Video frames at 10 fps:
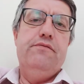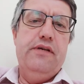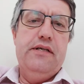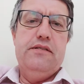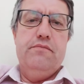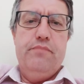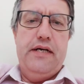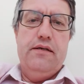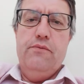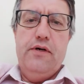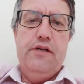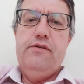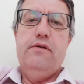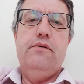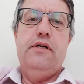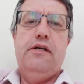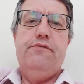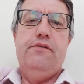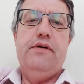things and banner waving or what have you.